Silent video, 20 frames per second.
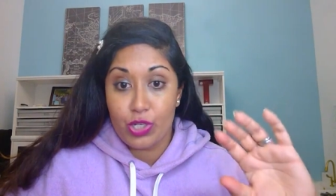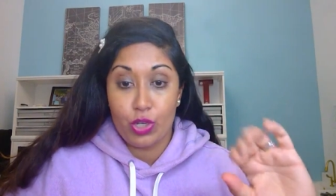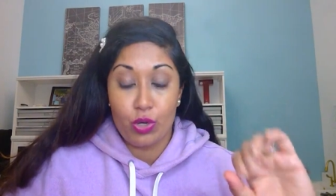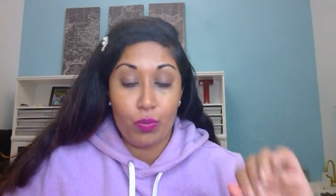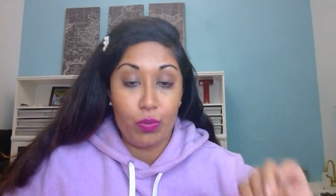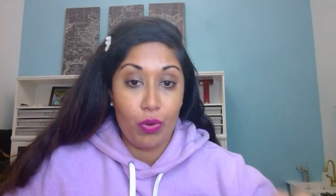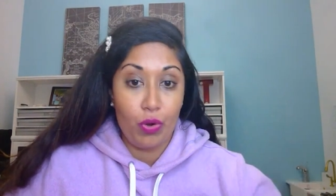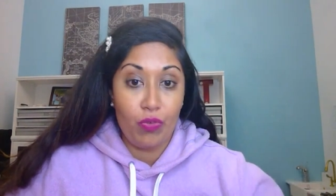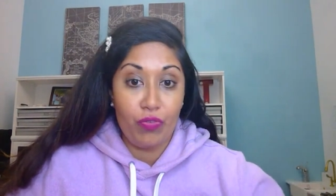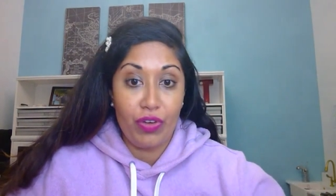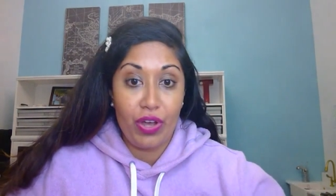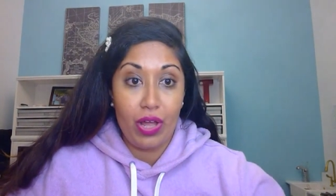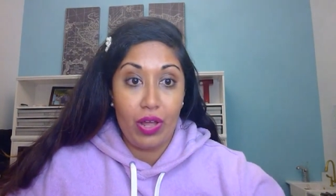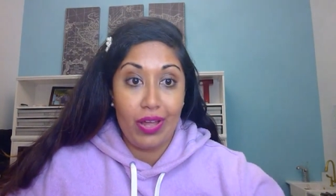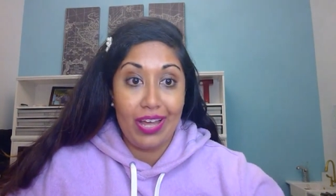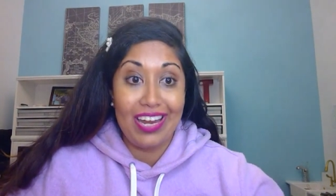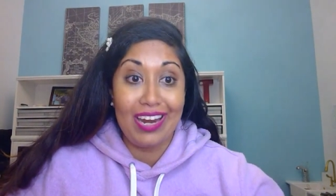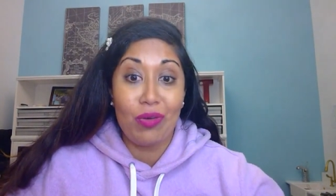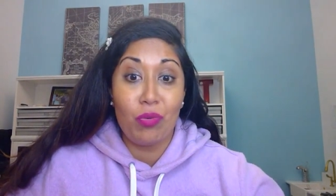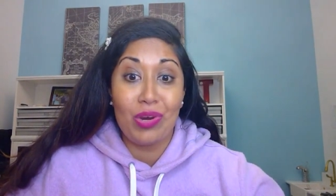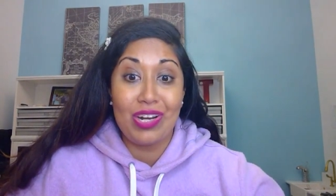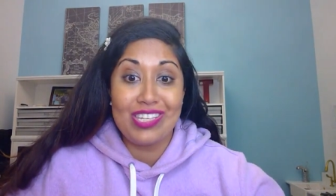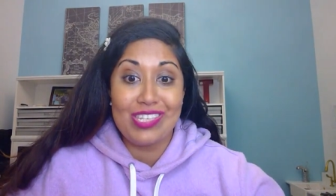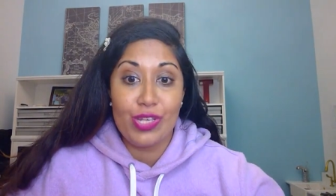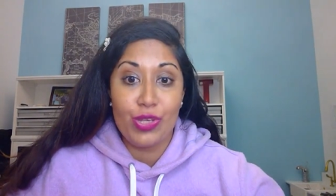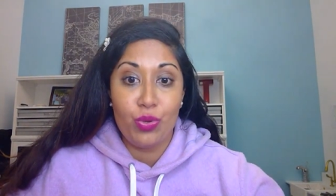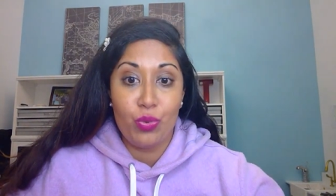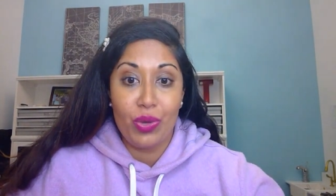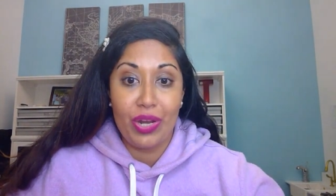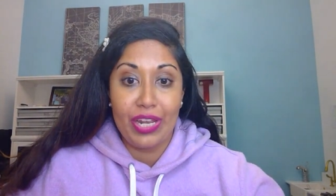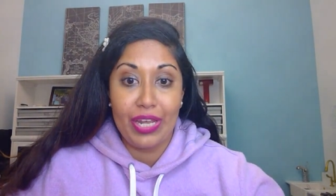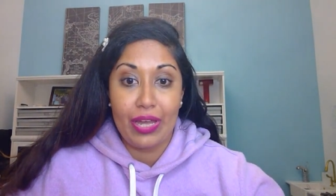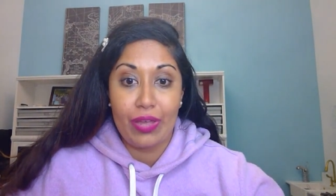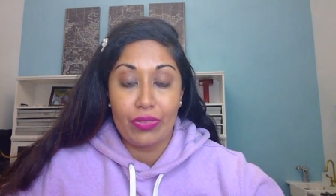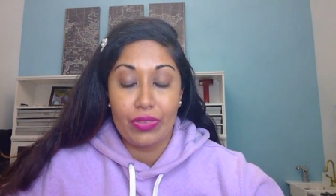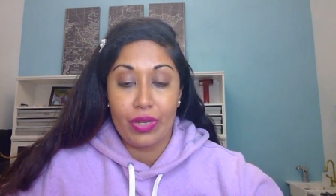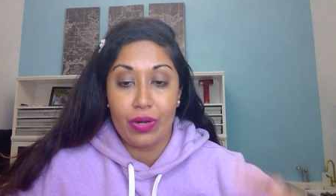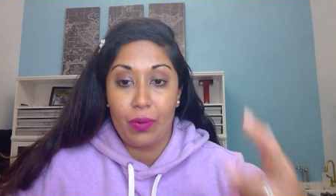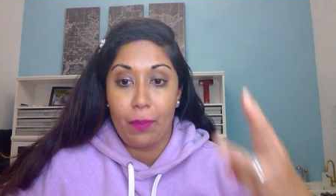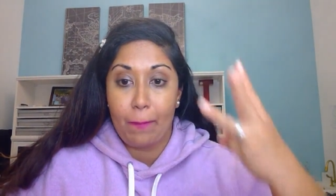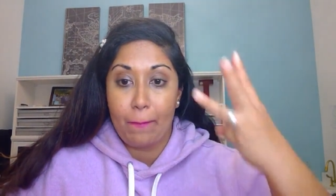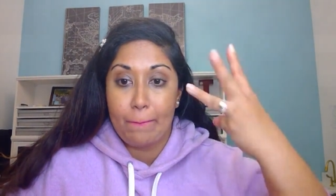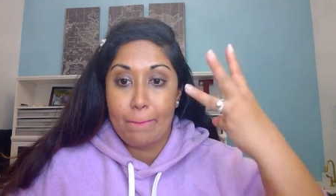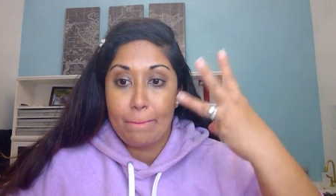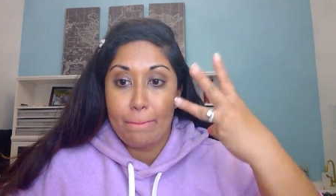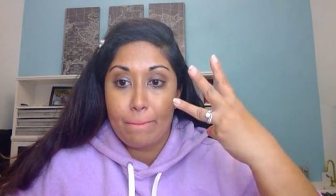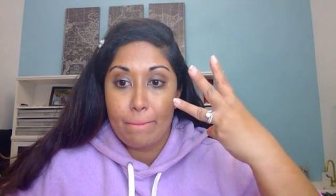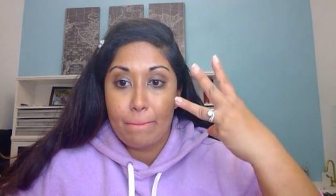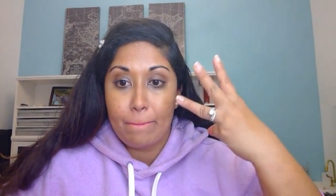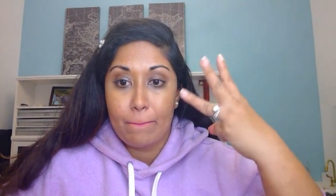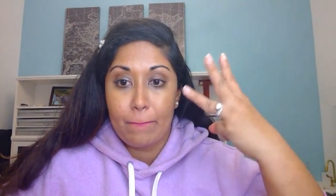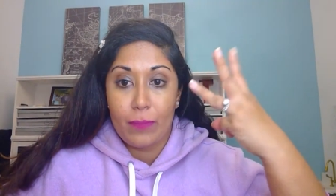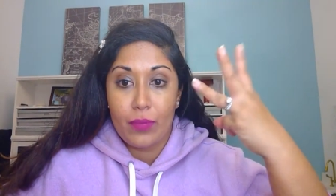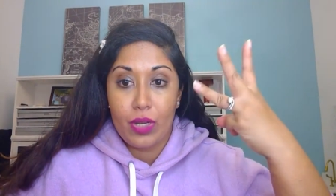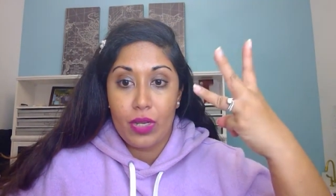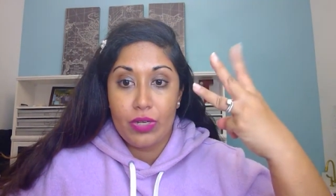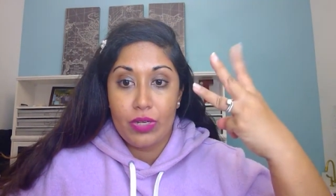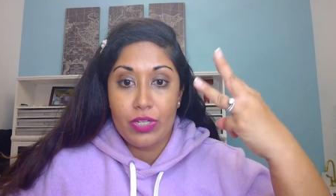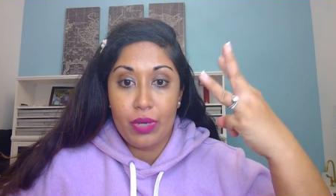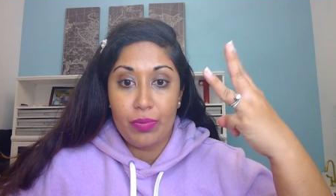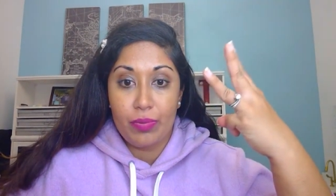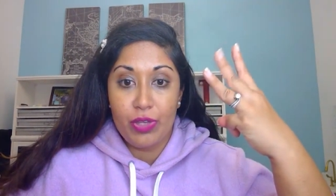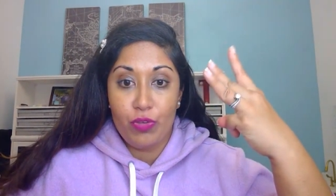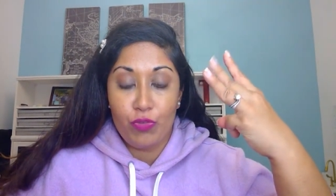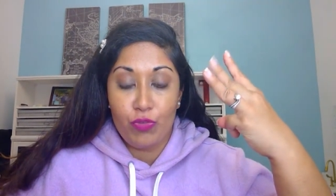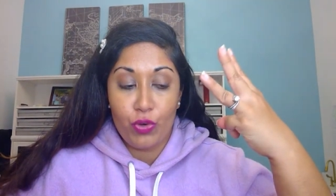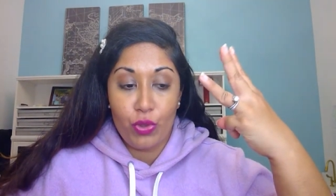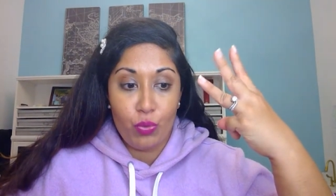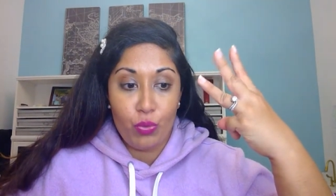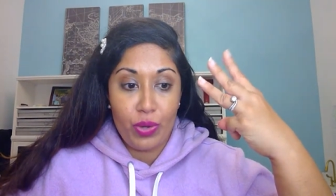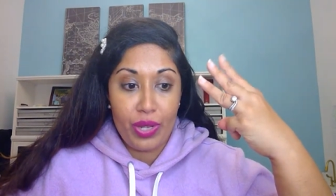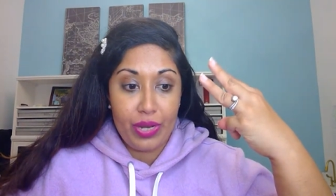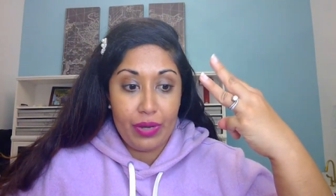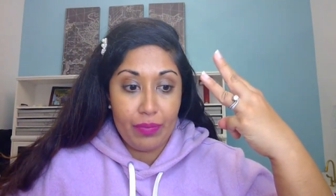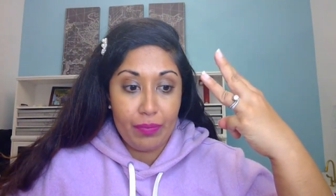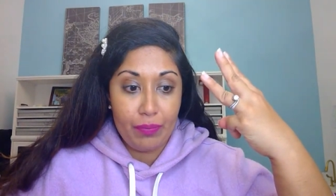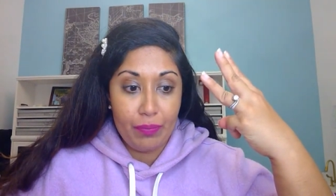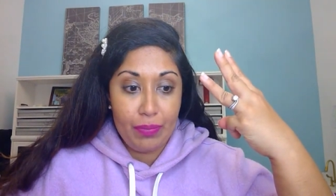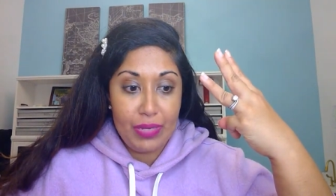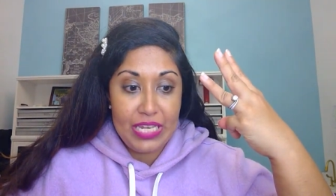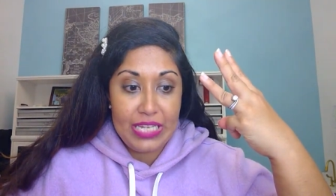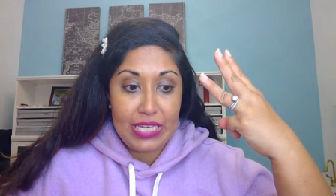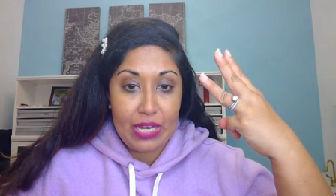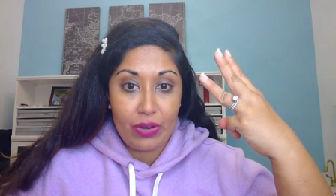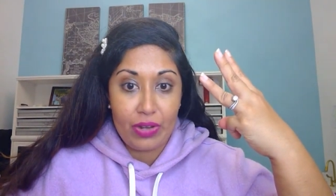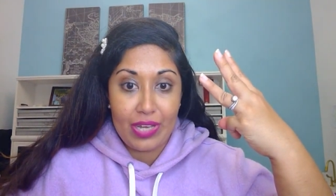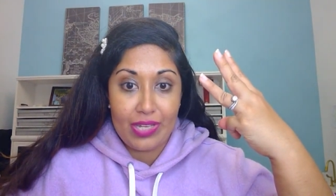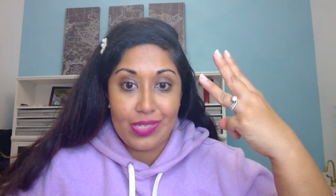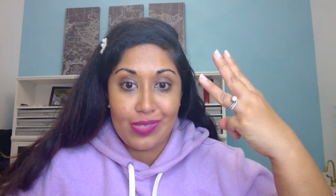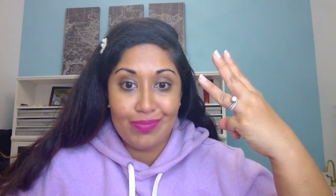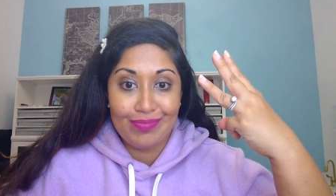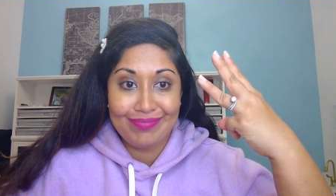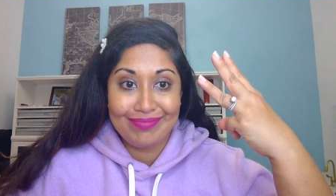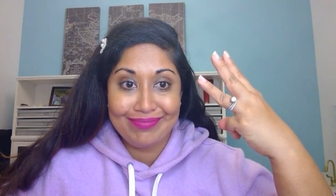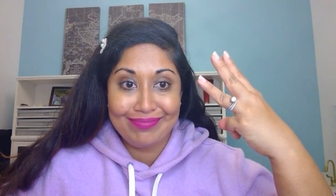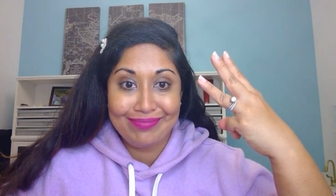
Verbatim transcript: to your profile, and I want to see you winning out there. W for the win. Peace out, guys.